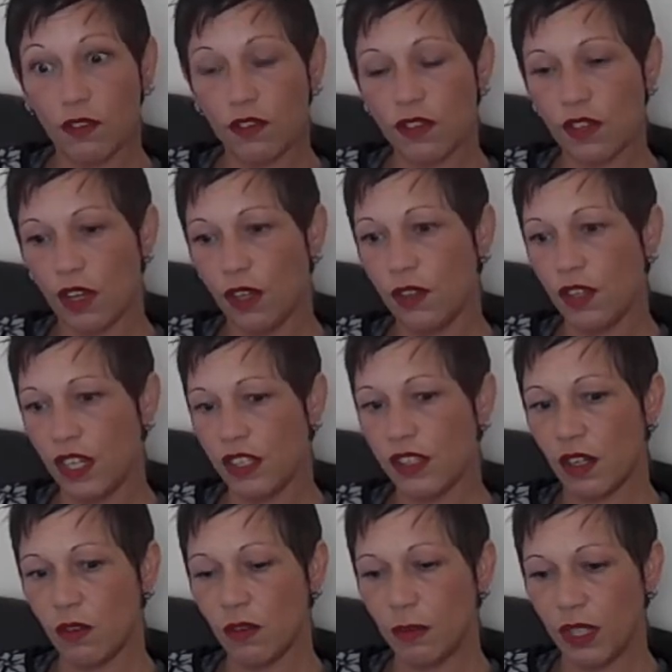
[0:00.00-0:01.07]
So they
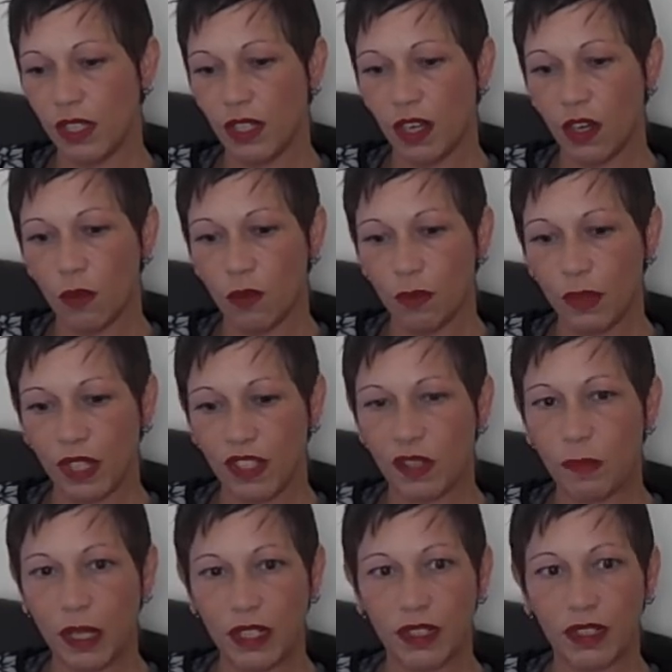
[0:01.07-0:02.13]
told me that I would be
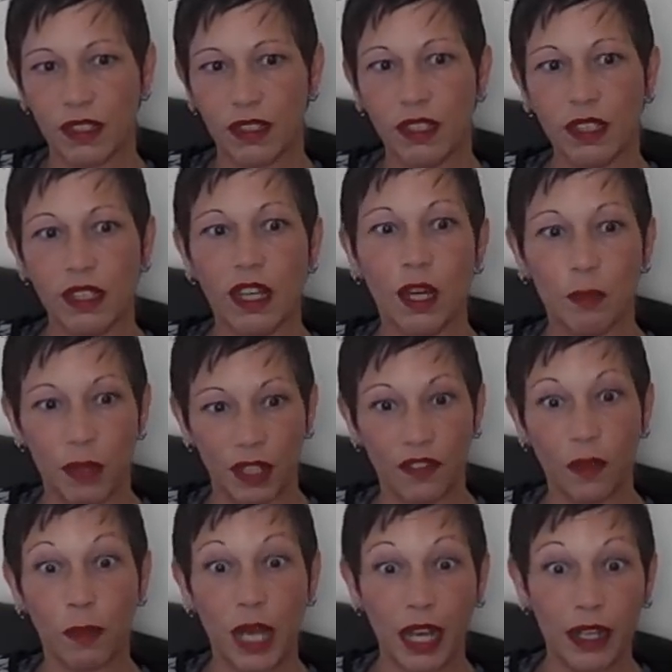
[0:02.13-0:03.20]
expecting a bit of
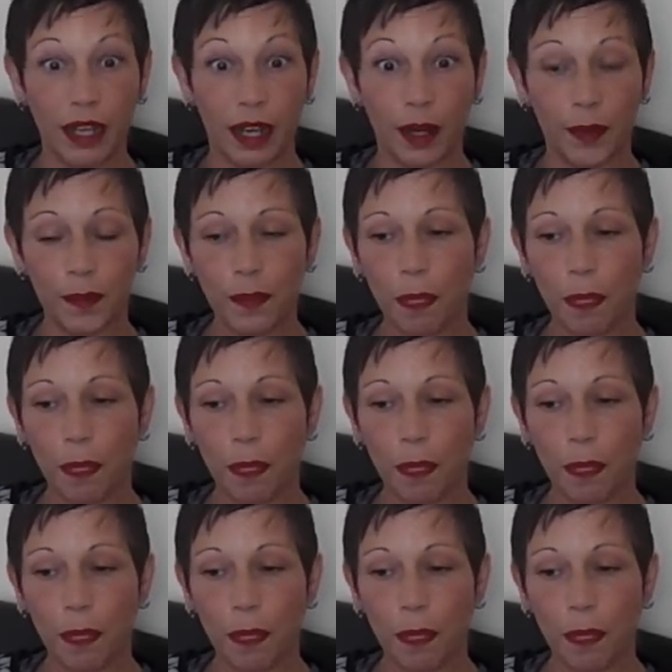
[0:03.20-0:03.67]
a payout,